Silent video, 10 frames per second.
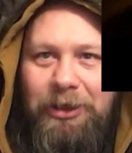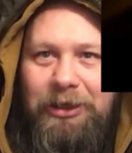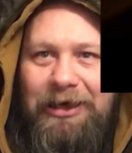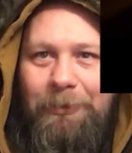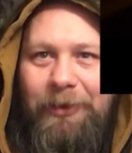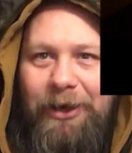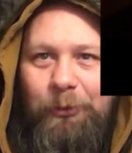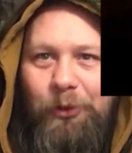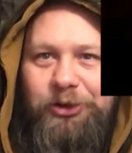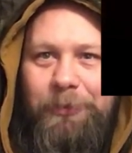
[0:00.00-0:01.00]
But like
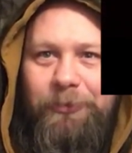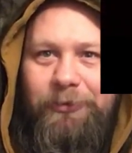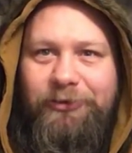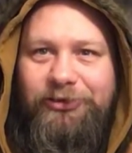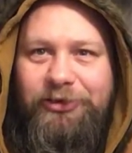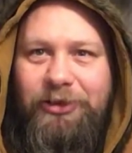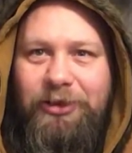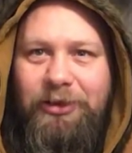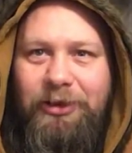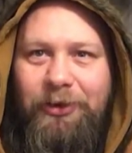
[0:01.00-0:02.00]
most strippers,
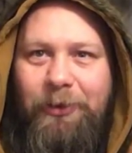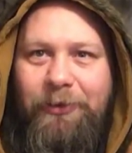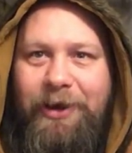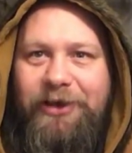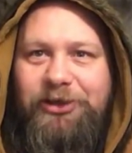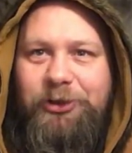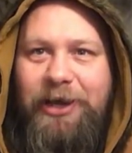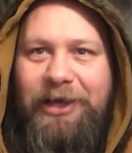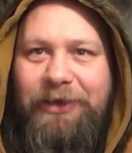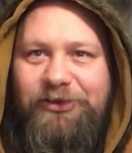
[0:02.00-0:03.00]
they're not as
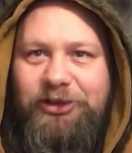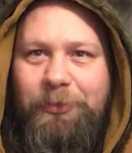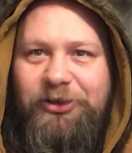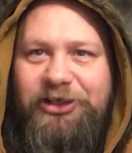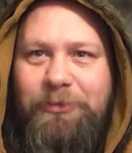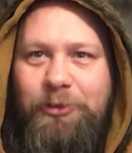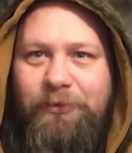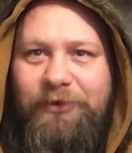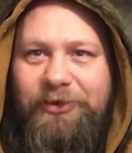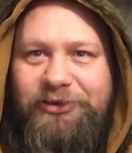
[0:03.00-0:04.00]
attractive as the strippers you see in
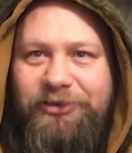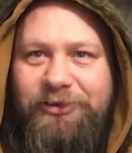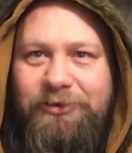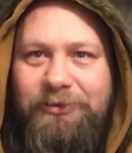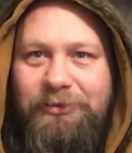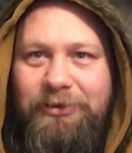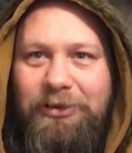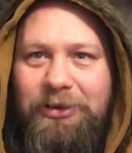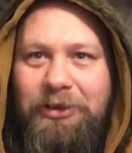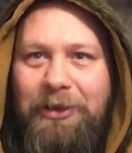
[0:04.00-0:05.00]
movies.
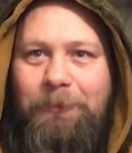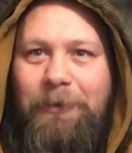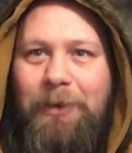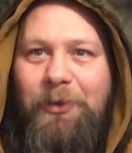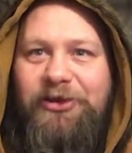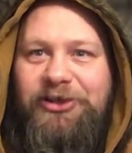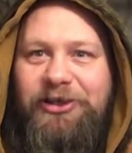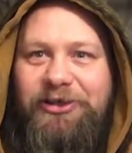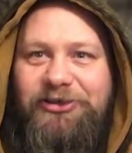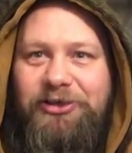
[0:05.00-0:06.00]
The problem with this
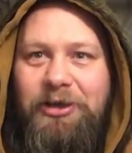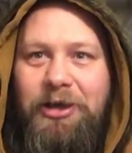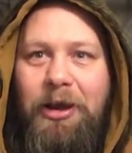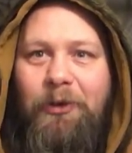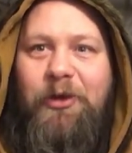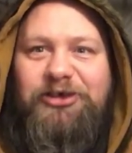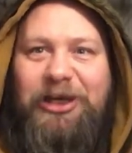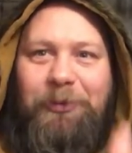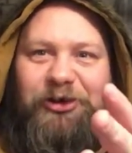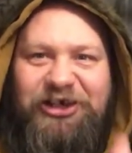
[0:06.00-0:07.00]
is, they're the
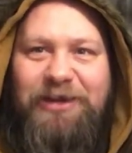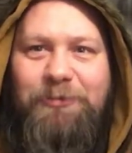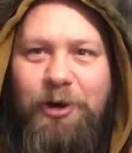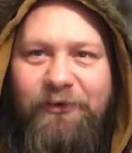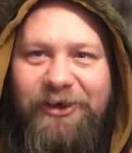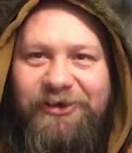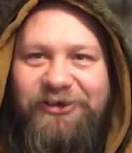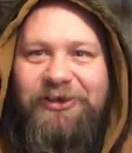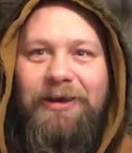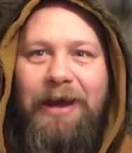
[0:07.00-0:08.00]
strippers you see in
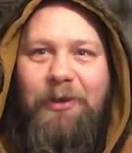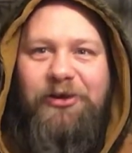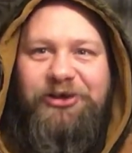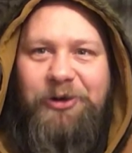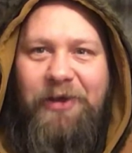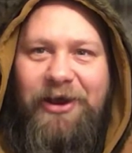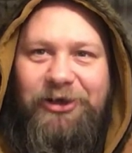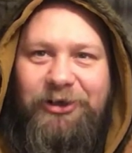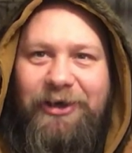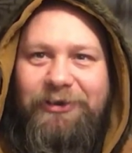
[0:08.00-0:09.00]
movies, and they're still not that
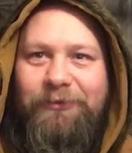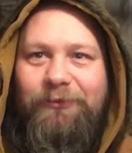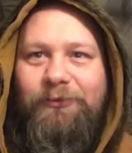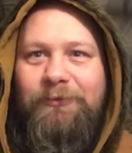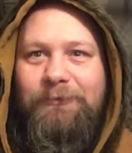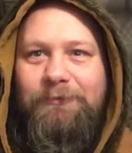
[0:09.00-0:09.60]
attractive.